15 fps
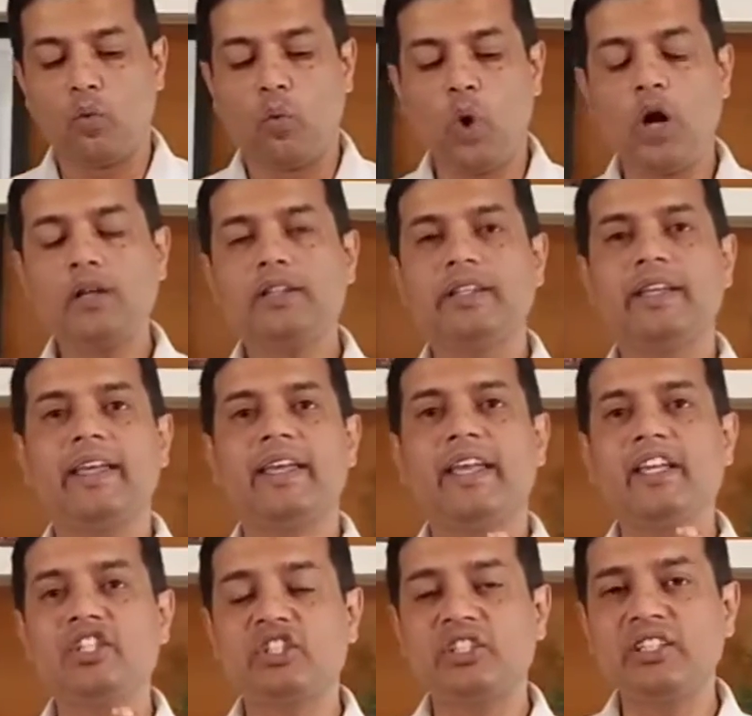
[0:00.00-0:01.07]
what the
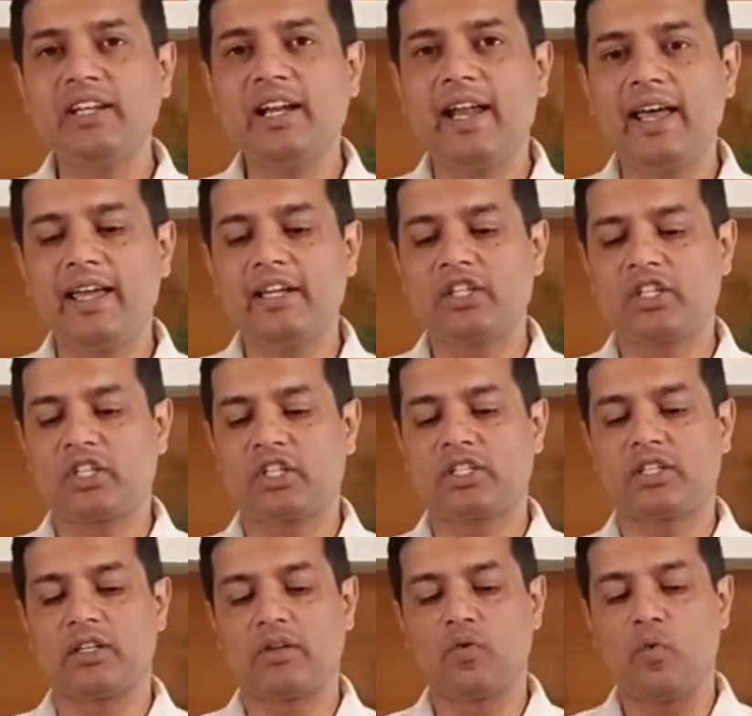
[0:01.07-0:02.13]

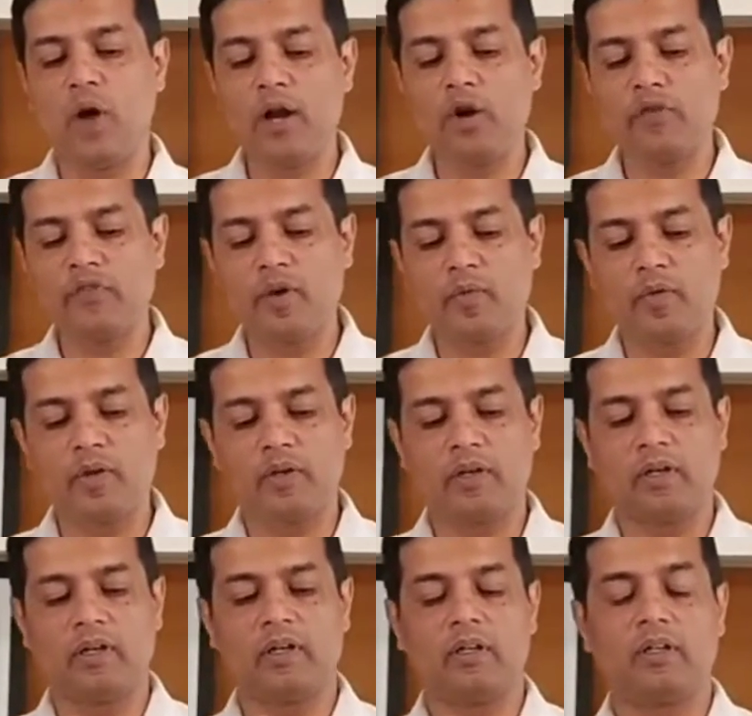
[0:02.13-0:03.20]
Israelites, one of the
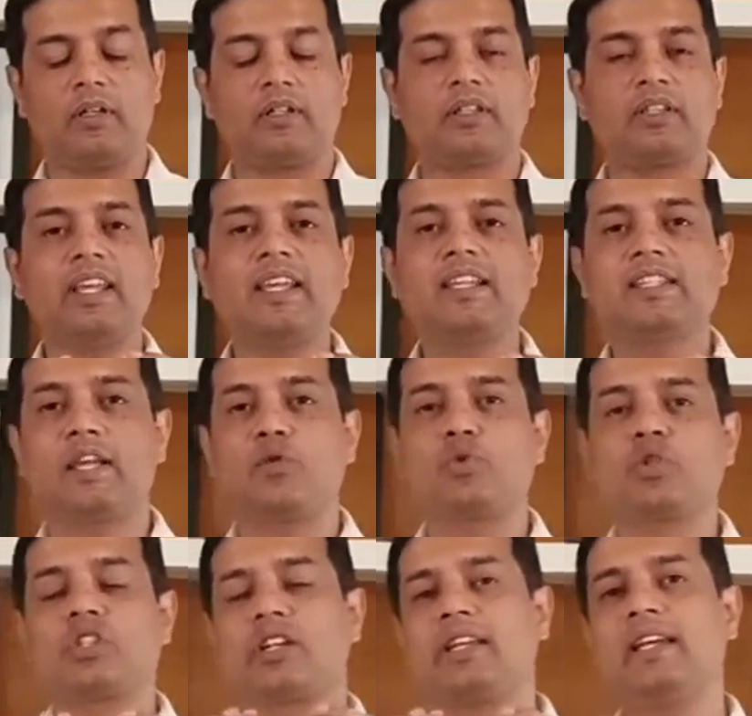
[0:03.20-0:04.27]
things that
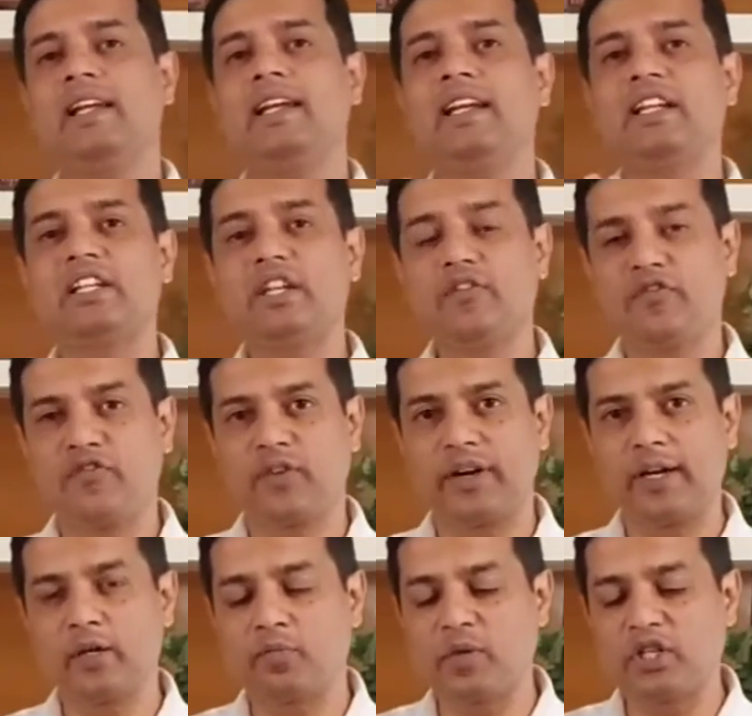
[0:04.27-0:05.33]
was really
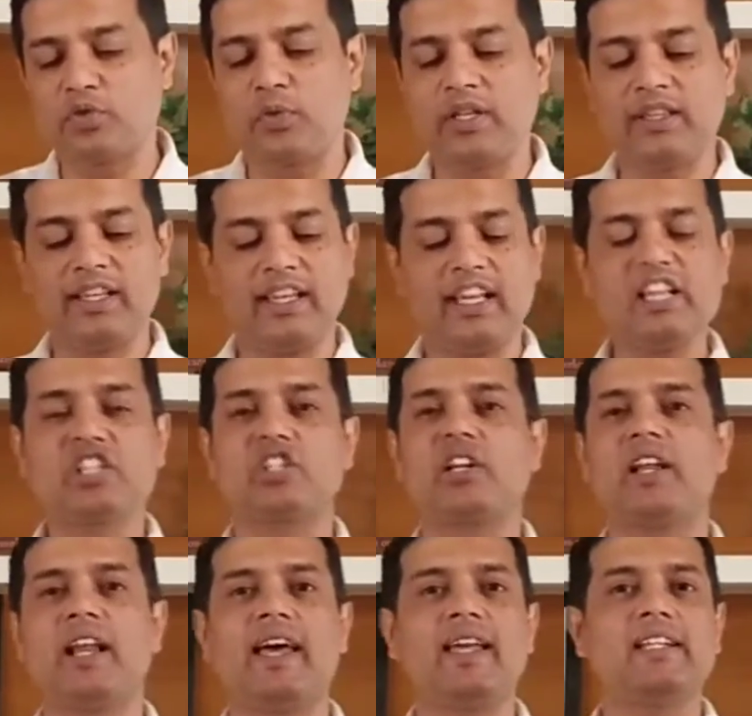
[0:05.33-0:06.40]
different between the
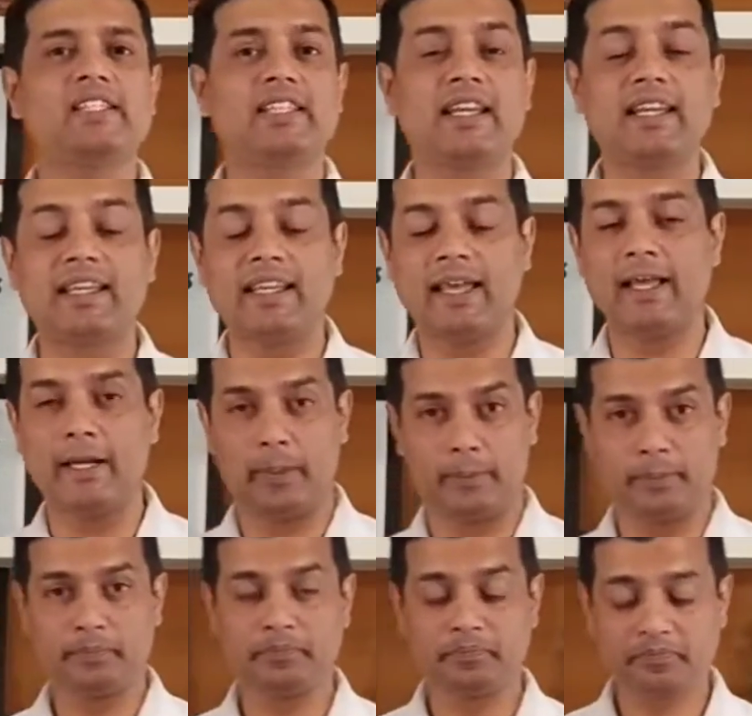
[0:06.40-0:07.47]
Israelites and
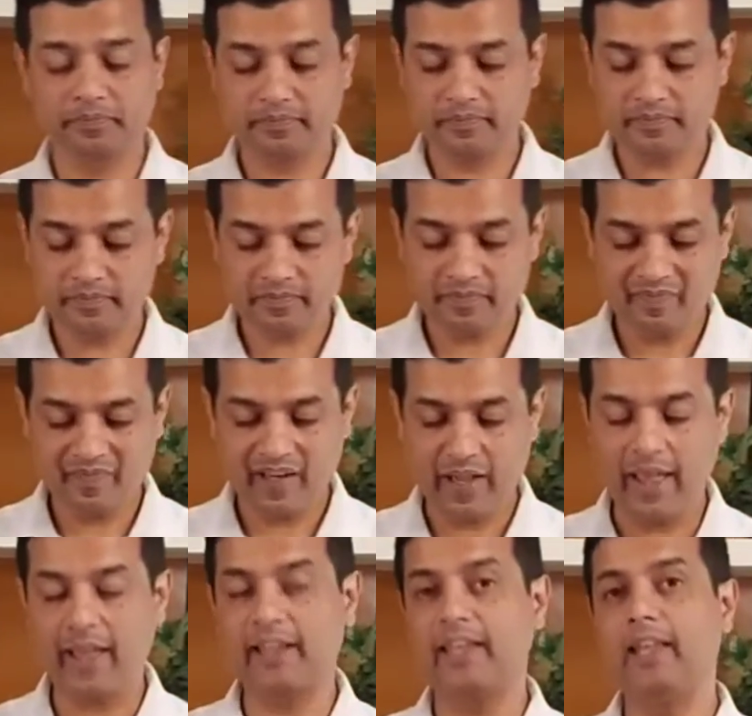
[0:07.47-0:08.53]
Caleb,
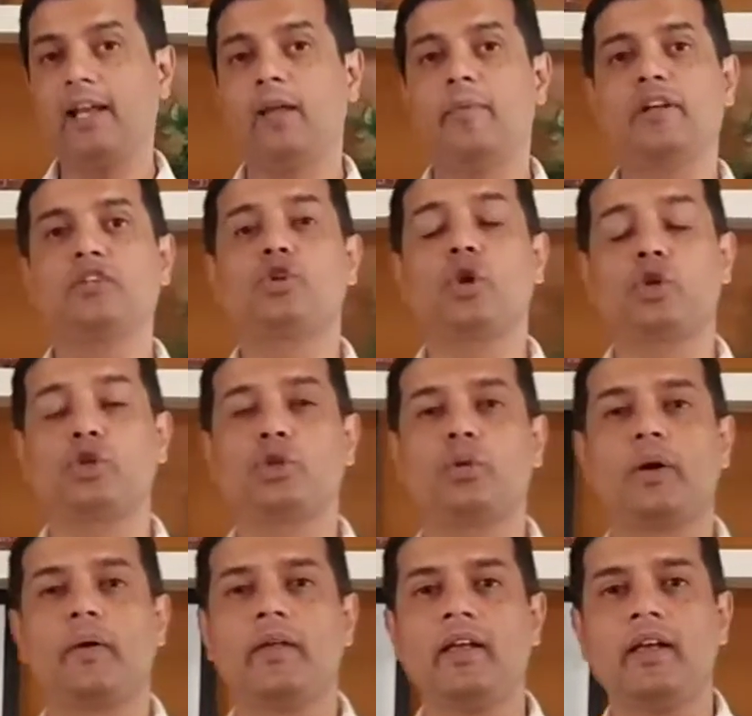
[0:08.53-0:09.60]
and Caleb and
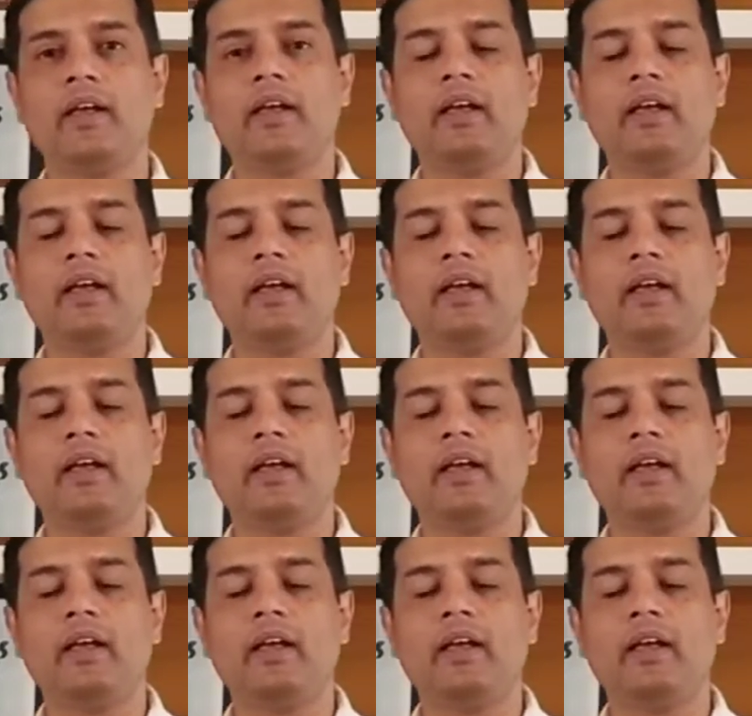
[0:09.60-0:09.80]
Joshua.